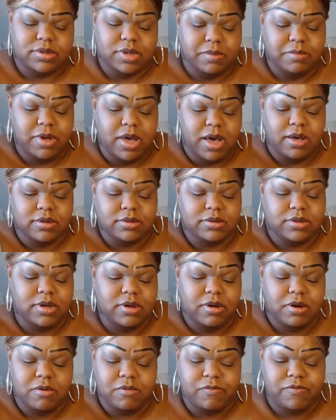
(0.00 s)
some of y'all
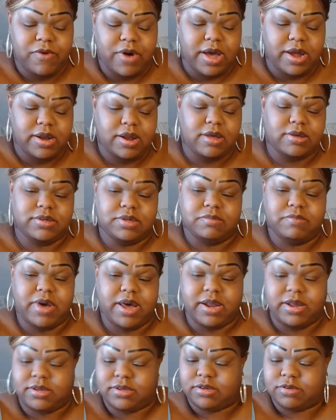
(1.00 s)
you're gonna find out
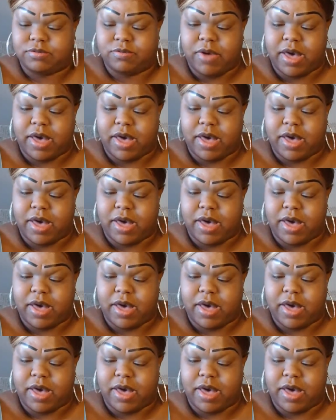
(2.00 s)
somebody that's